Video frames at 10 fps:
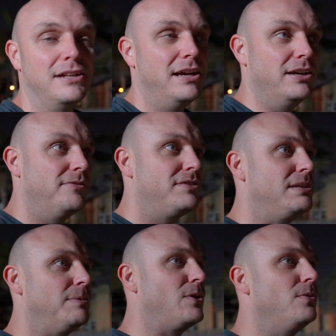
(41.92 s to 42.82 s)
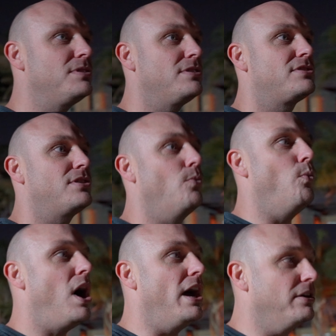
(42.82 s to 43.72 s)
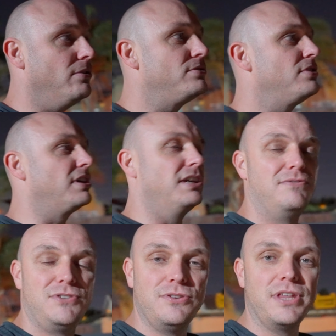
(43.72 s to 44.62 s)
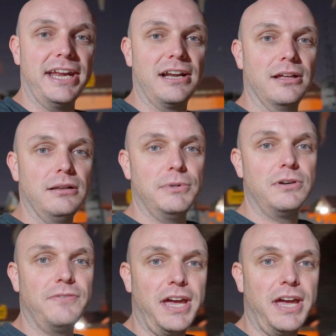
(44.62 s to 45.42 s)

and obviously because it is so wide, it also gives you that little bit of